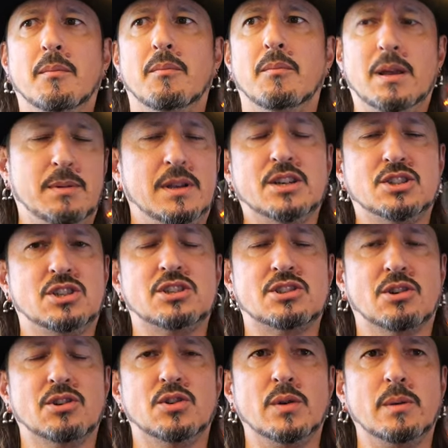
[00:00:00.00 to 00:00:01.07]
maybe I should
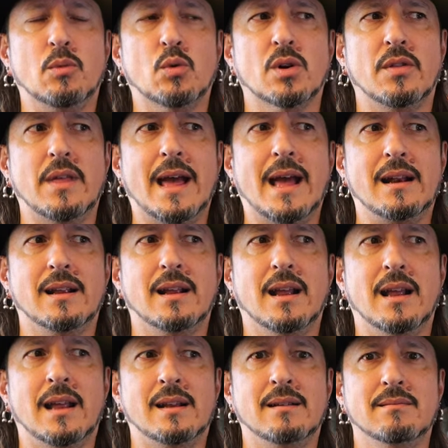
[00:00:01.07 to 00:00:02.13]
start doing more of that.
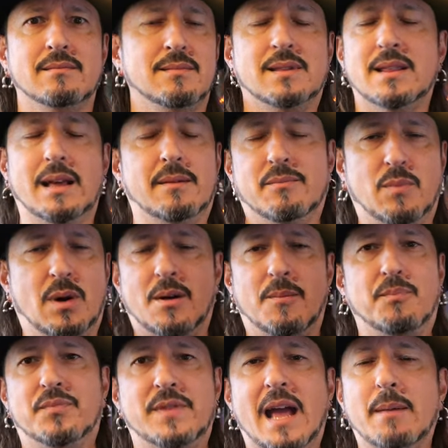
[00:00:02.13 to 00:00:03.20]
And that,
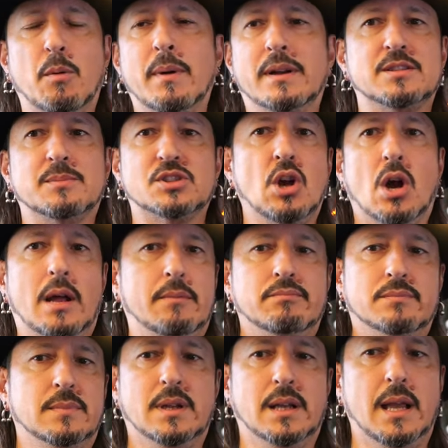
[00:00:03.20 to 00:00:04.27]
well, that momentum's gone.
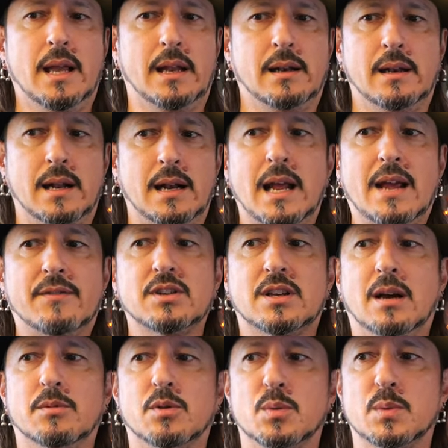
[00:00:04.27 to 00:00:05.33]
And, and I have to
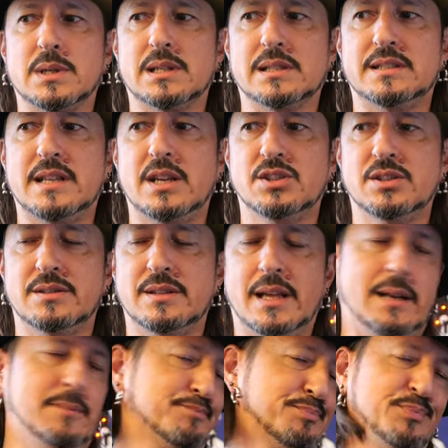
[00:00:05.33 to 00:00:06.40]
come to the realization
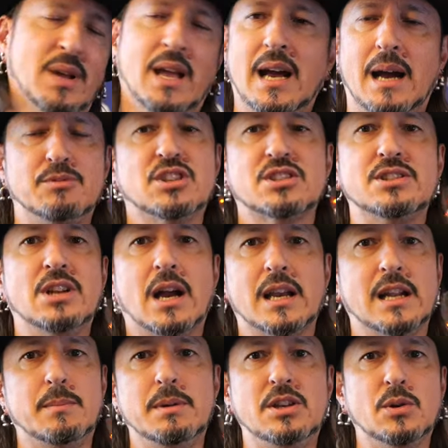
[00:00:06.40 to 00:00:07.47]
that I'm just not
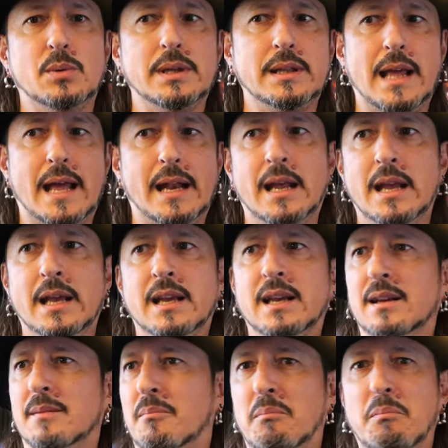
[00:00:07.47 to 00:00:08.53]
going to be doing that.
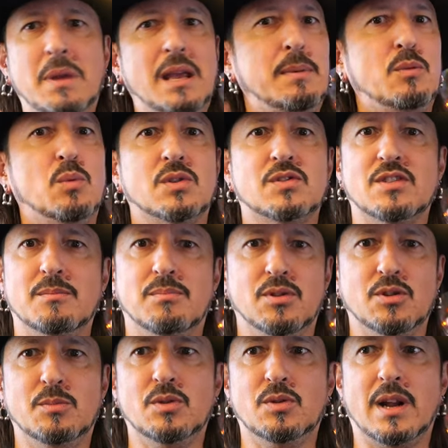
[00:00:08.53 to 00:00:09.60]
Maybe once in a
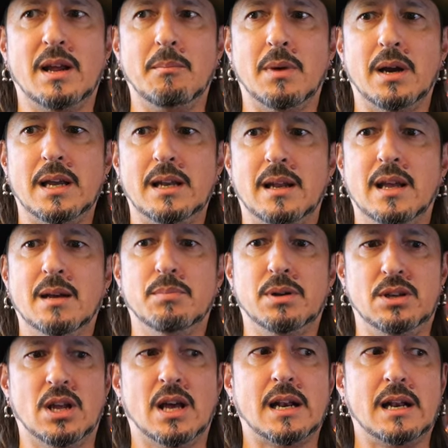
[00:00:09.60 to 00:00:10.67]
blue moon I might,
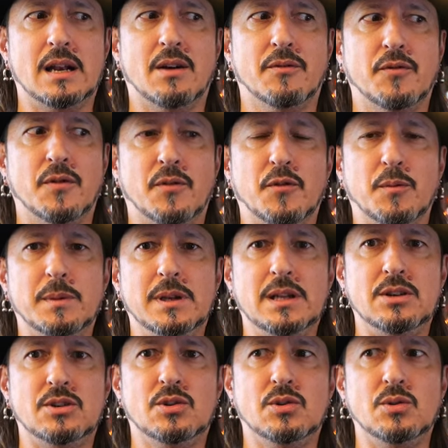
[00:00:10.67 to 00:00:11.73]
but not enough for
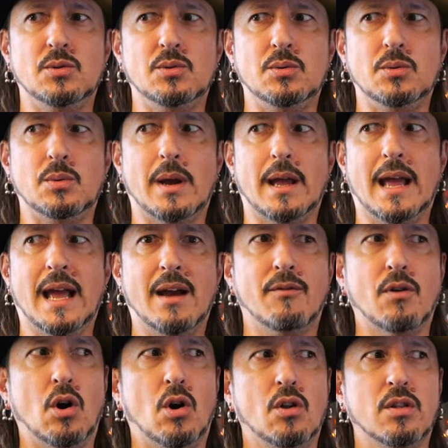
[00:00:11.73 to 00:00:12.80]
me to have
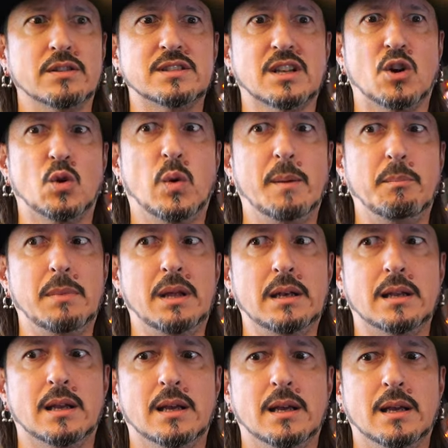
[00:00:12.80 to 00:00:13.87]
all this
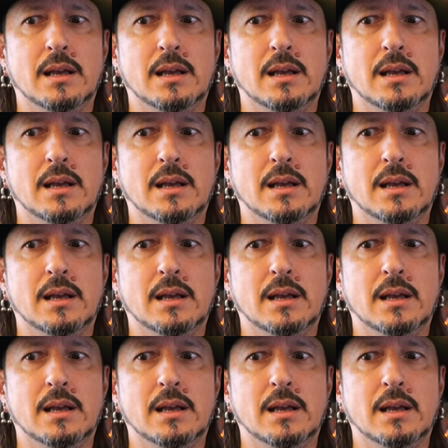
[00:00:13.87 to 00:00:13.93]
equipment